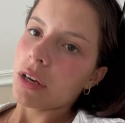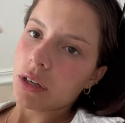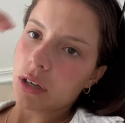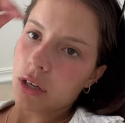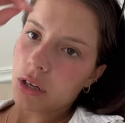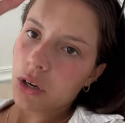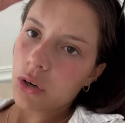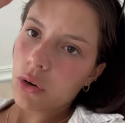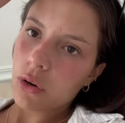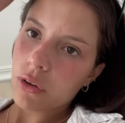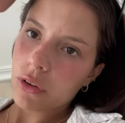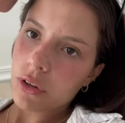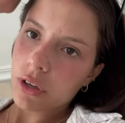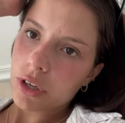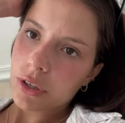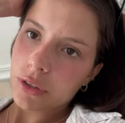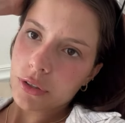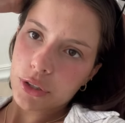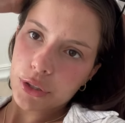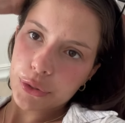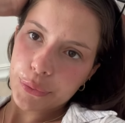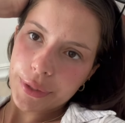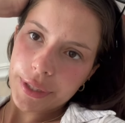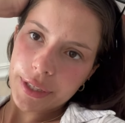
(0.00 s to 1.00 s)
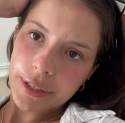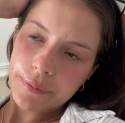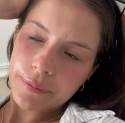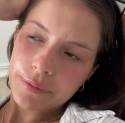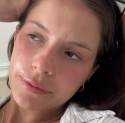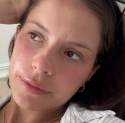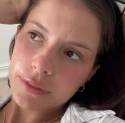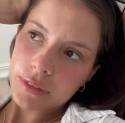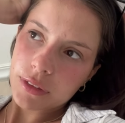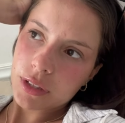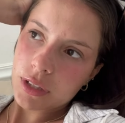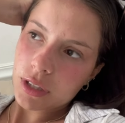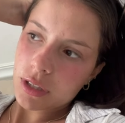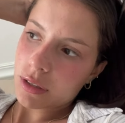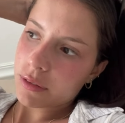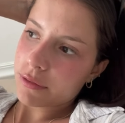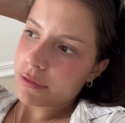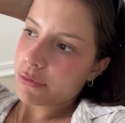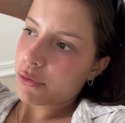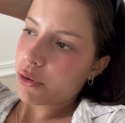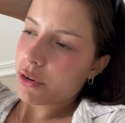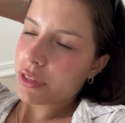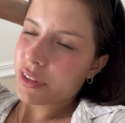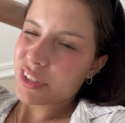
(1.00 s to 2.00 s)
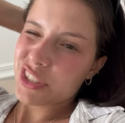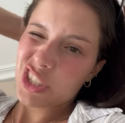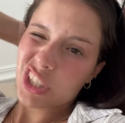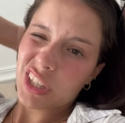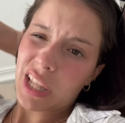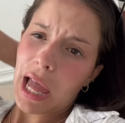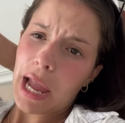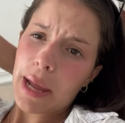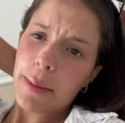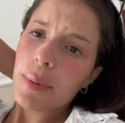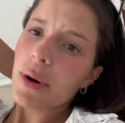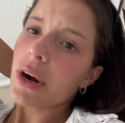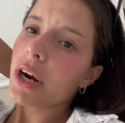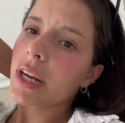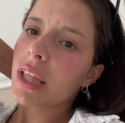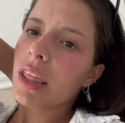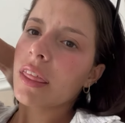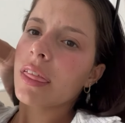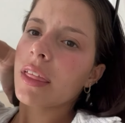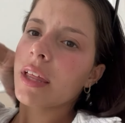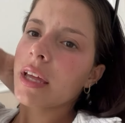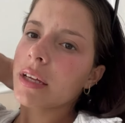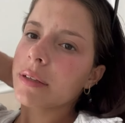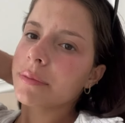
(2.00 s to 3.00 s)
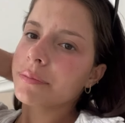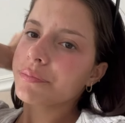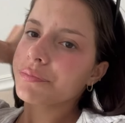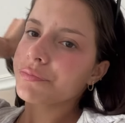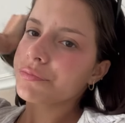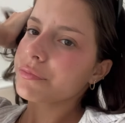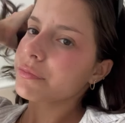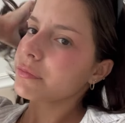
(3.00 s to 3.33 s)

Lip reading: uncle, they're doing the 4th of July party thing